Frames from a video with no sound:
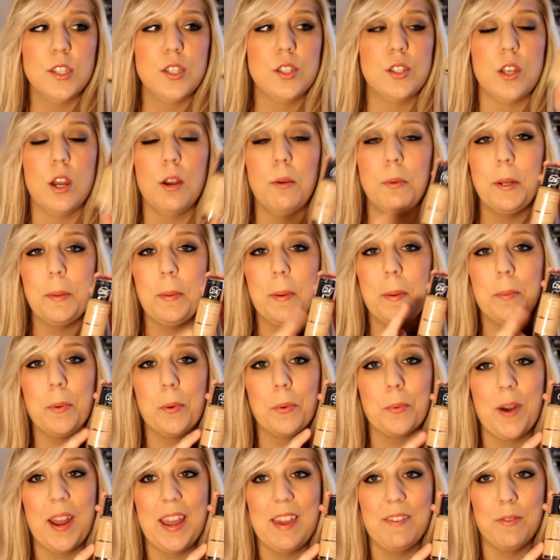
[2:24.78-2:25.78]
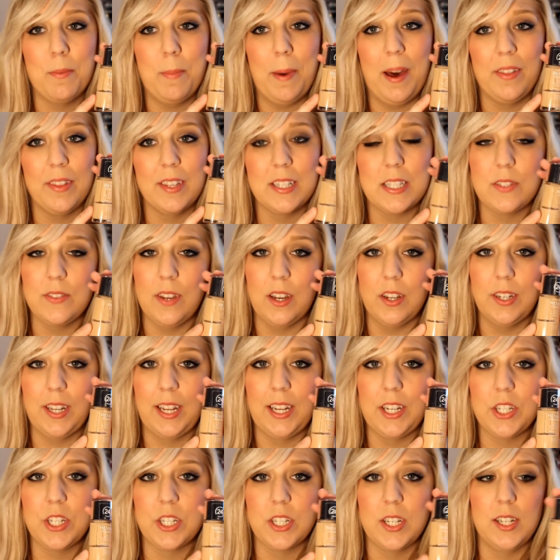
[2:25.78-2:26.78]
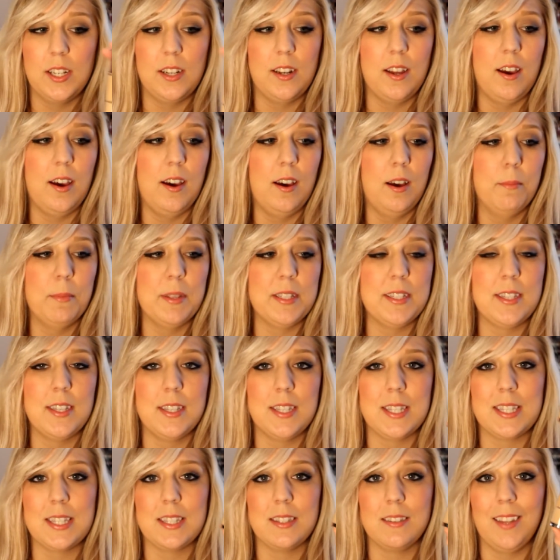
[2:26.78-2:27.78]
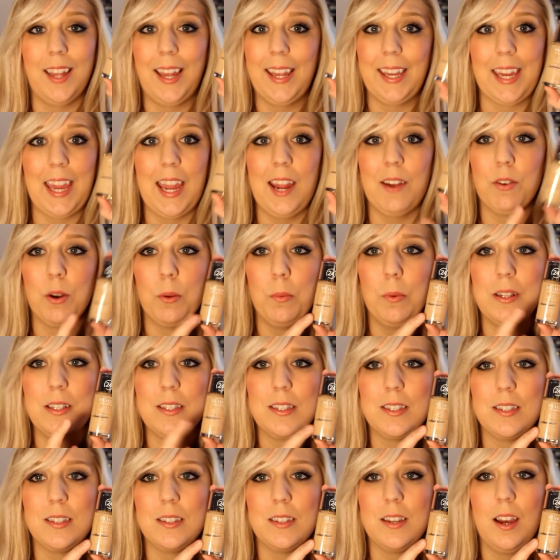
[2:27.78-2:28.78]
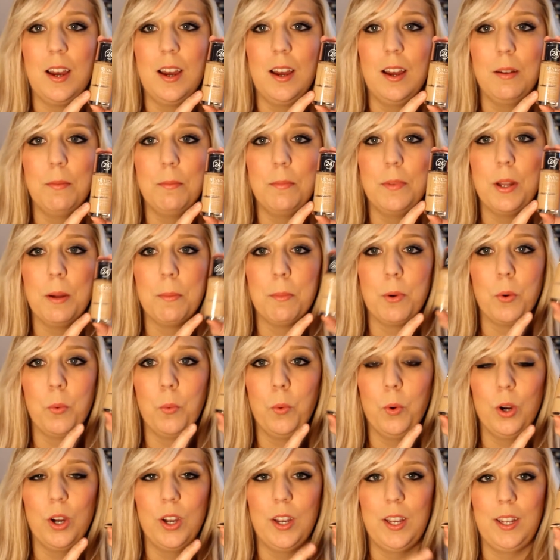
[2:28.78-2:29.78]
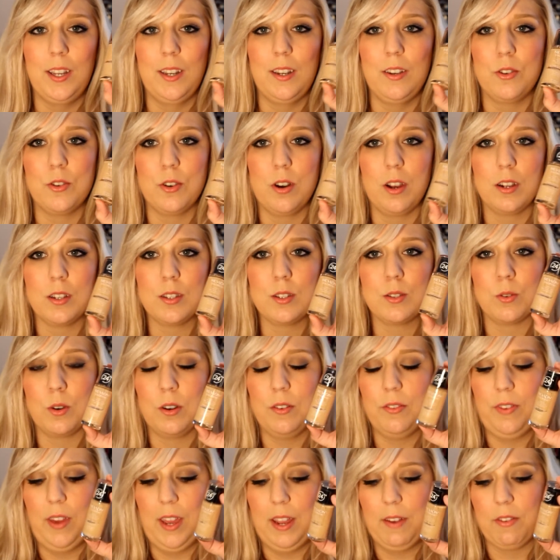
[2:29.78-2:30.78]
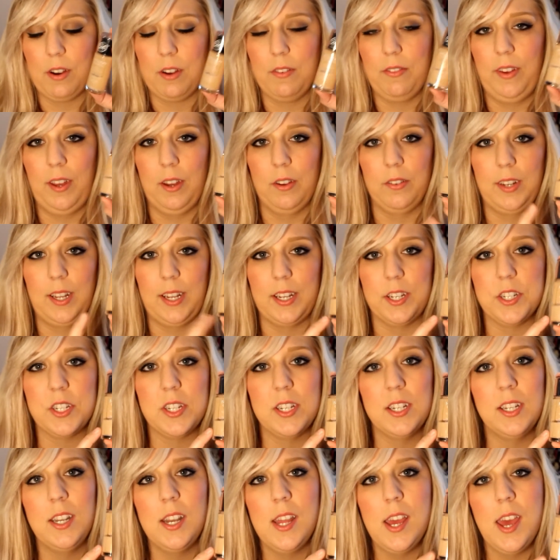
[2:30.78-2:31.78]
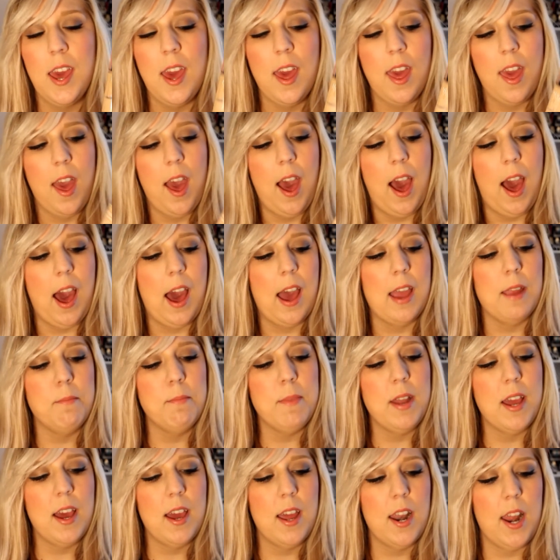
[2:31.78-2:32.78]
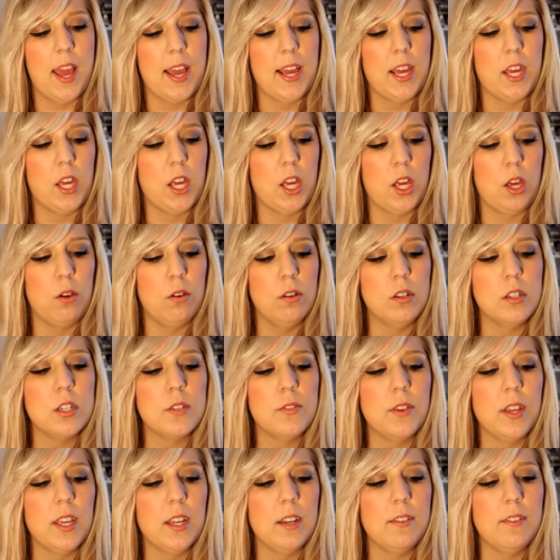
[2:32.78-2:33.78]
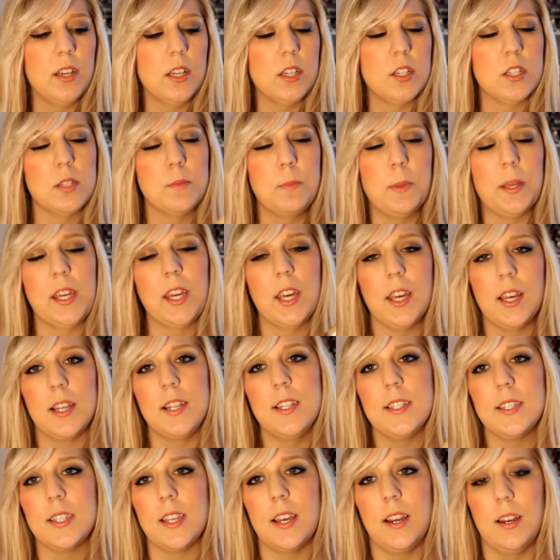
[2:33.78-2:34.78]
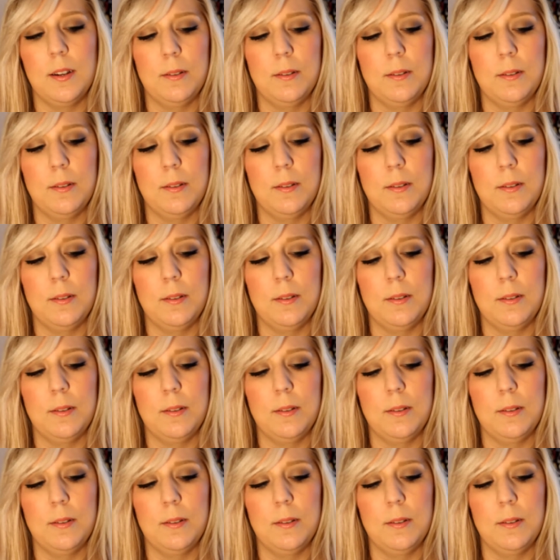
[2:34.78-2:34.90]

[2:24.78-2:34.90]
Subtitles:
So many people rave about this foundation. This is like everyone's number one drugstore favorite foundation. I'm not a huge fan of it just because